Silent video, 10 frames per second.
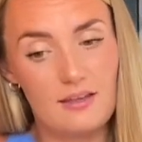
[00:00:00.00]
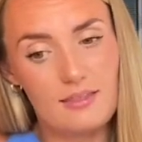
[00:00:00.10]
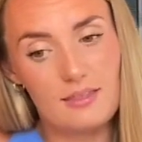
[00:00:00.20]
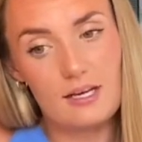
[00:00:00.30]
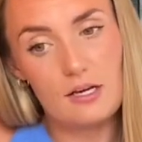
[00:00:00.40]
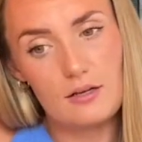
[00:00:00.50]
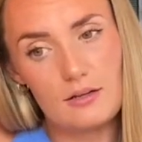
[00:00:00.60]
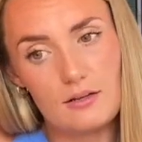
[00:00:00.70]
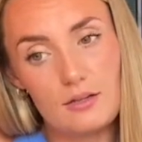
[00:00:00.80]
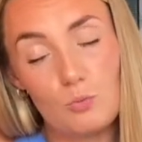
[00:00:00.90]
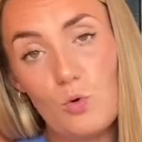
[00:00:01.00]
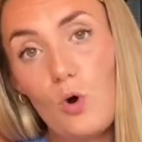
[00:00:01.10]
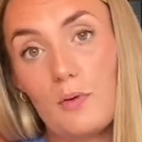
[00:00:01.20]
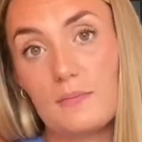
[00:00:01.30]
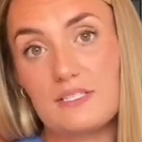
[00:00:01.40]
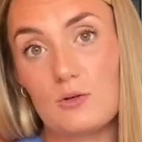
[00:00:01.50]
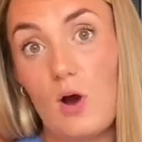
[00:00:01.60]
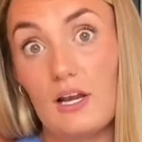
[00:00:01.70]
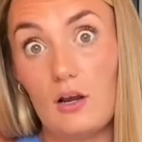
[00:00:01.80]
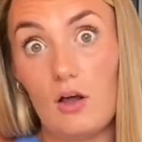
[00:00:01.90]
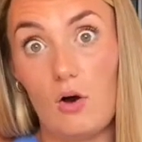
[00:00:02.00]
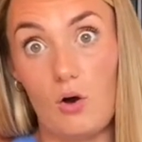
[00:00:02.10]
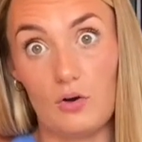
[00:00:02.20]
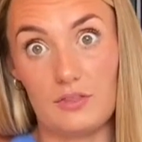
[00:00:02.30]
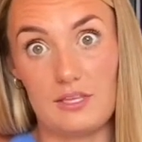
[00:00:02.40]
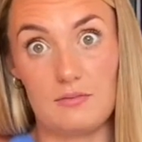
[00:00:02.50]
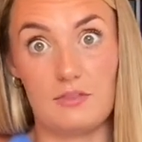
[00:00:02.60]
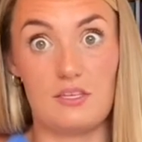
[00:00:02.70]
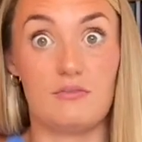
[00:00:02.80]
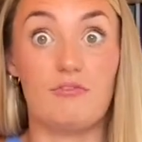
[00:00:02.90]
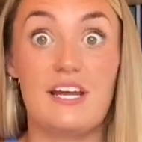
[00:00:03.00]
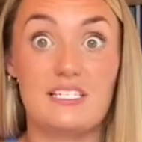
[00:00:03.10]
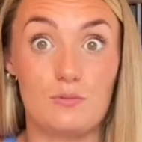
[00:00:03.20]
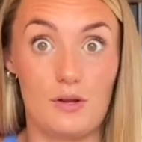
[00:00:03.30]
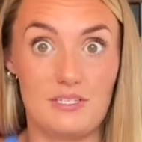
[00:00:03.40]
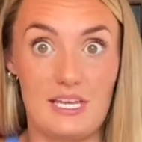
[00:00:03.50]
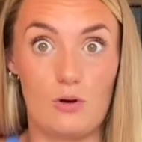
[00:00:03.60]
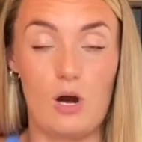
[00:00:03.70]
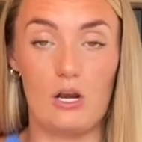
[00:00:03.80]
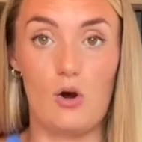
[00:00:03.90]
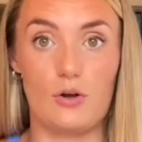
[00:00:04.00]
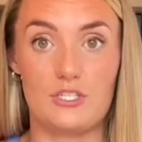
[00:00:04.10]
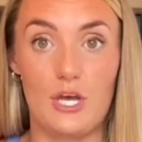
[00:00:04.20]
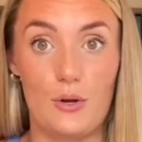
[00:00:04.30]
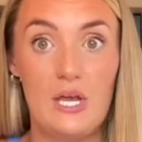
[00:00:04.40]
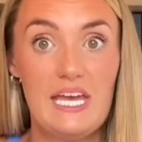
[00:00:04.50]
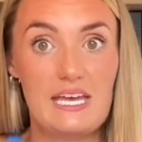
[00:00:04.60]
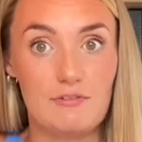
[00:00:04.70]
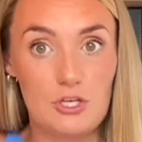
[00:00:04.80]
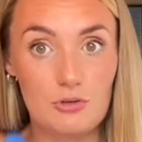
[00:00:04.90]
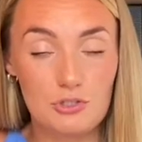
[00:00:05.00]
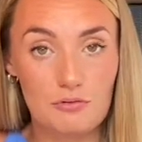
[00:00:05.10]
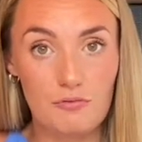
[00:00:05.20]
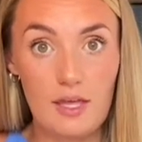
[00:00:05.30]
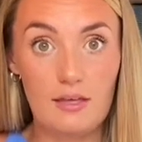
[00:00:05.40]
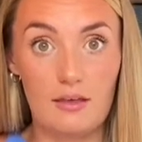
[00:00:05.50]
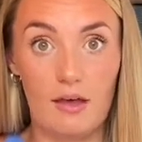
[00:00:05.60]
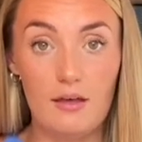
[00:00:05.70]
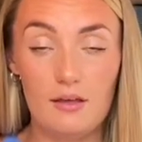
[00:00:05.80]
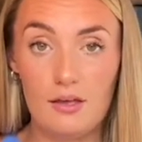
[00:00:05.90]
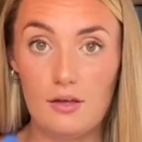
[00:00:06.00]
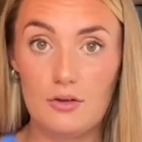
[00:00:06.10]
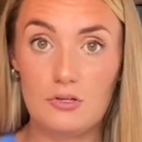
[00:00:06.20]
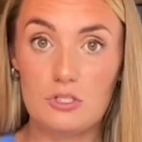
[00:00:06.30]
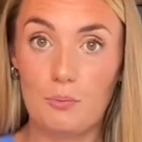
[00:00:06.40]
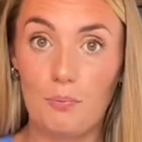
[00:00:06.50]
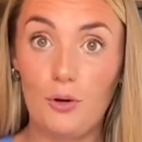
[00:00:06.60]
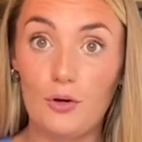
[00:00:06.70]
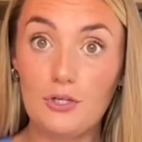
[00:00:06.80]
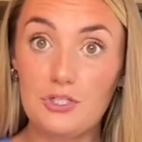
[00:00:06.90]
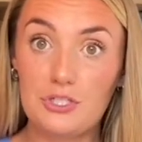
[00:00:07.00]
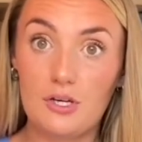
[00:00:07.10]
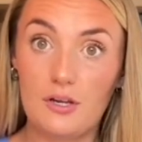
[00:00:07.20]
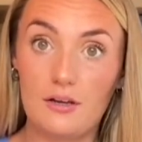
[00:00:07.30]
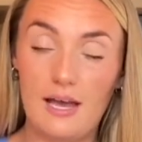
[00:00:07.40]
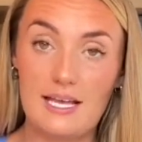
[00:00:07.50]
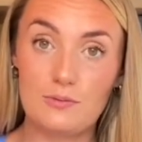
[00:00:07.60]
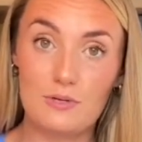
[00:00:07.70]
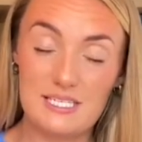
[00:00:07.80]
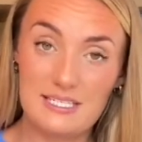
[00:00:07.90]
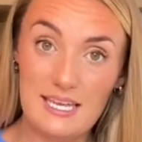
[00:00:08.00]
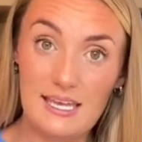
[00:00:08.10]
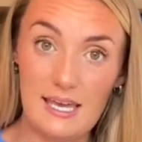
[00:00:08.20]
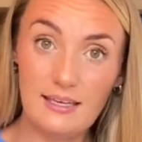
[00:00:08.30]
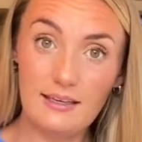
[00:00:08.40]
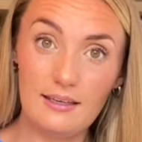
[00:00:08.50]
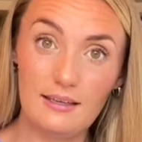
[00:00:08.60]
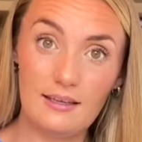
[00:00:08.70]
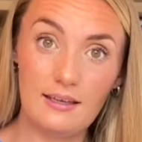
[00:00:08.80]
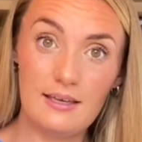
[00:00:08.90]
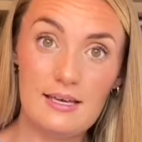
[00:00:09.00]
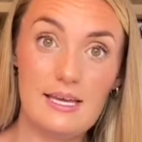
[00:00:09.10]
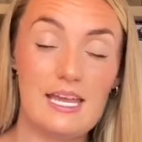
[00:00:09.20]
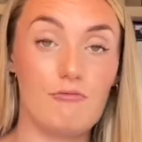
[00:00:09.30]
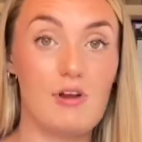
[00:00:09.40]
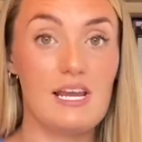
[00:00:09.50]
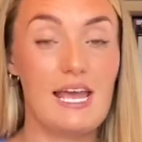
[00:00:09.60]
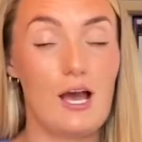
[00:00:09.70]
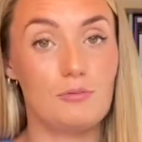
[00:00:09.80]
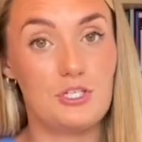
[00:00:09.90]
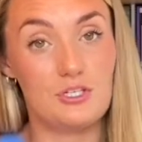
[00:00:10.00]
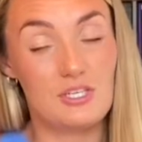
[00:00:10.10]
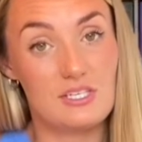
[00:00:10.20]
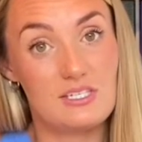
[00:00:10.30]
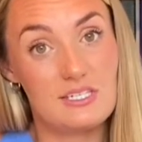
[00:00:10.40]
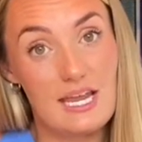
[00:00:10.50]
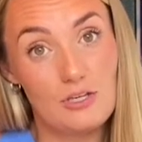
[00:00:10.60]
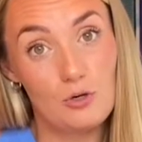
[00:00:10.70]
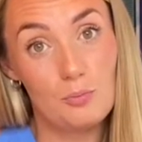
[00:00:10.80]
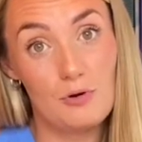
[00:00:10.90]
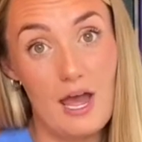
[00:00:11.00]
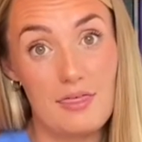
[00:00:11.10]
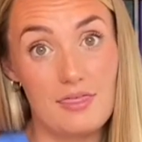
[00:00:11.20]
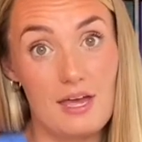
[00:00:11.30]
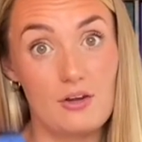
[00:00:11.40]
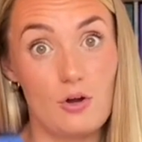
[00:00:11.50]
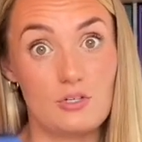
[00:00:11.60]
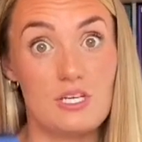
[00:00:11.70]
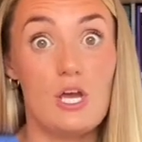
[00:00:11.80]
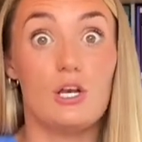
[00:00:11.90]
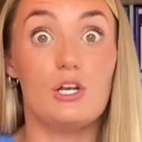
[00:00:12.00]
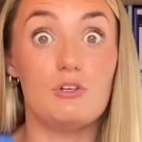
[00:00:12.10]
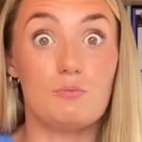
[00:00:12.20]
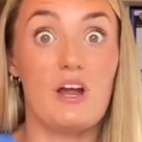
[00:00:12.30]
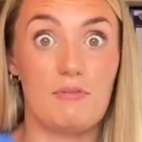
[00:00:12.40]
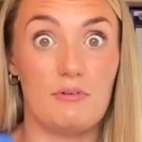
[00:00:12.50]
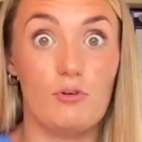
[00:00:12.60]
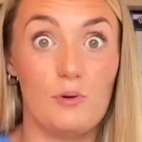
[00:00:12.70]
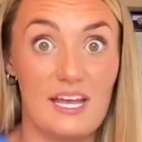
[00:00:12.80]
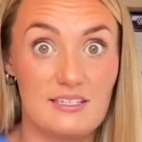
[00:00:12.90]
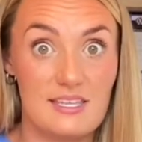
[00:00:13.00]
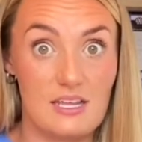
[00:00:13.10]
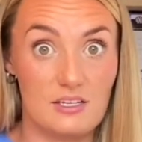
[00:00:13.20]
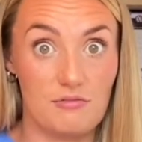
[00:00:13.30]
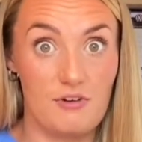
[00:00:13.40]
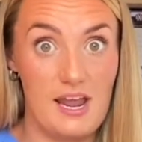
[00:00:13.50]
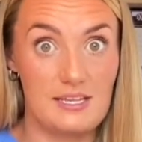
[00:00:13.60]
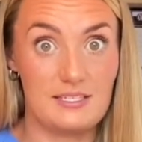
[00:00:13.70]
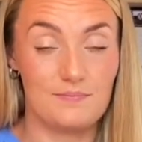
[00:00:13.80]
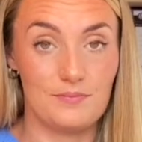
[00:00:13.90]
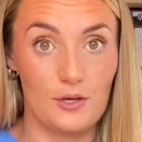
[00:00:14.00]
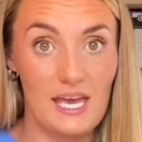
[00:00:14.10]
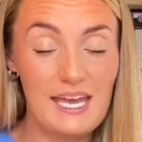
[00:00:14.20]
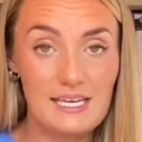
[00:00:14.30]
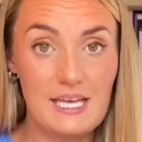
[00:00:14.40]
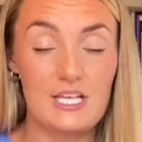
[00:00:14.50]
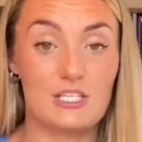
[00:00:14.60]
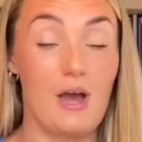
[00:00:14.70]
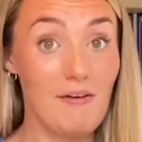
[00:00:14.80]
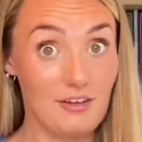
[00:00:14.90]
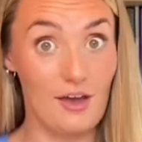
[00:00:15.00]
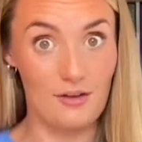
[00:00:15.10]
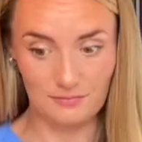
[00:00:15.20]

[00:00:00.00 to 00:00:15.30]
The warm up is quite long. The phrases we're going to sing quite long. So if you use your finger to push as we're singing, it really helps you to sustain your breath and not lose breath before we get to the end of the phrase. Okay, so have a go.